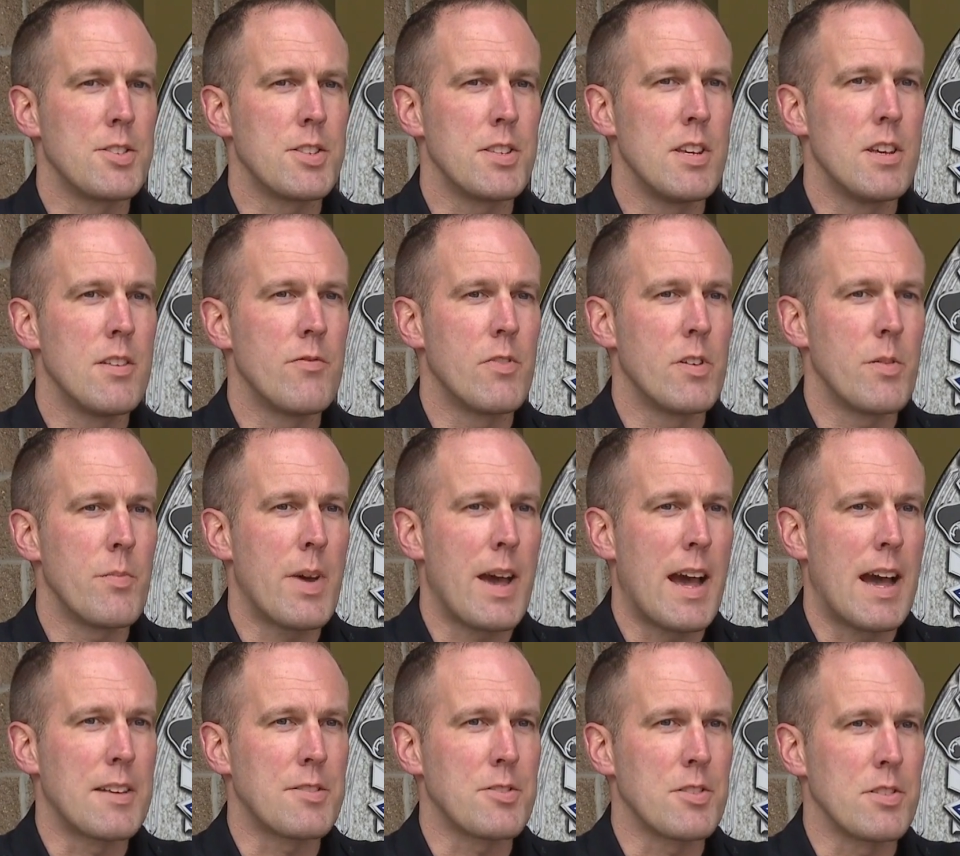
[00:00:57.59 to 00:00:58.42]
see if it
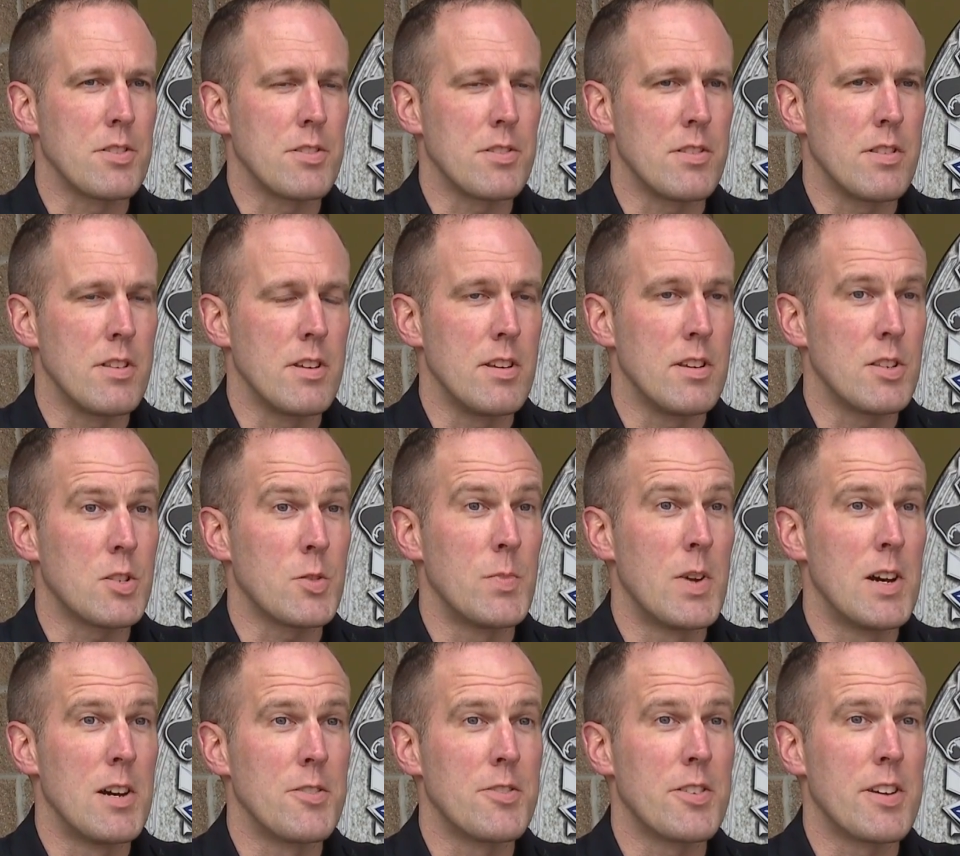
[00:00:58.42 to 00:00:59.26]
passes the
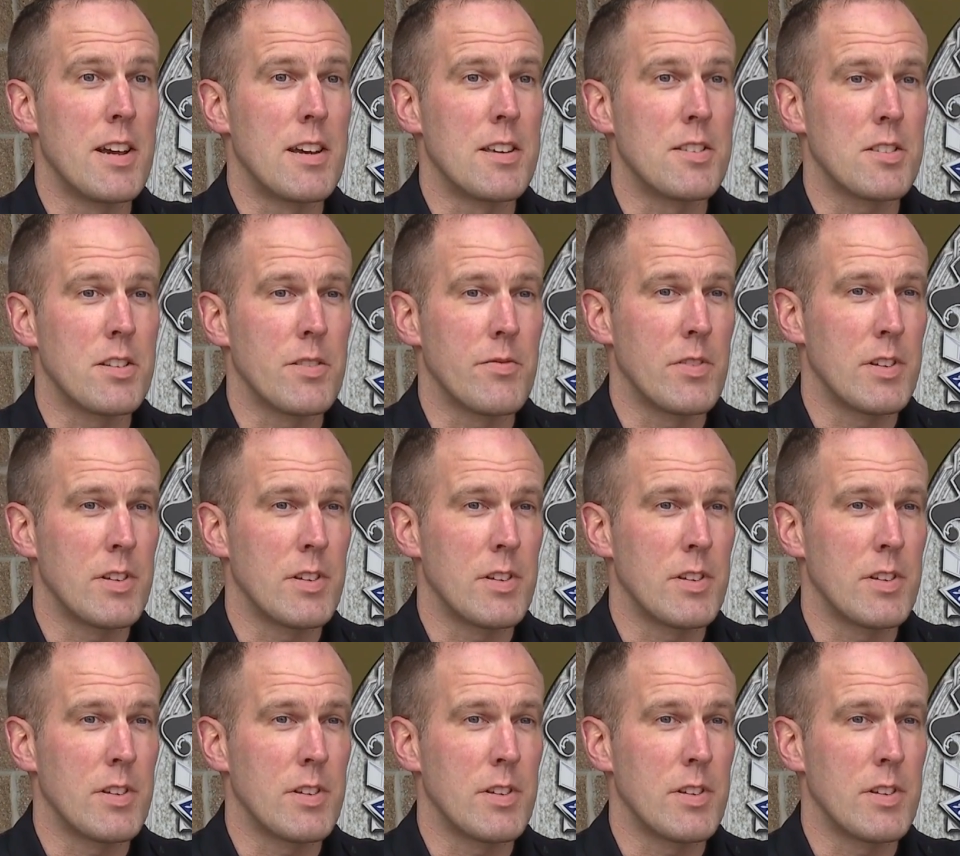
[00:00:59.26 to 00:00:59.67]
smell test.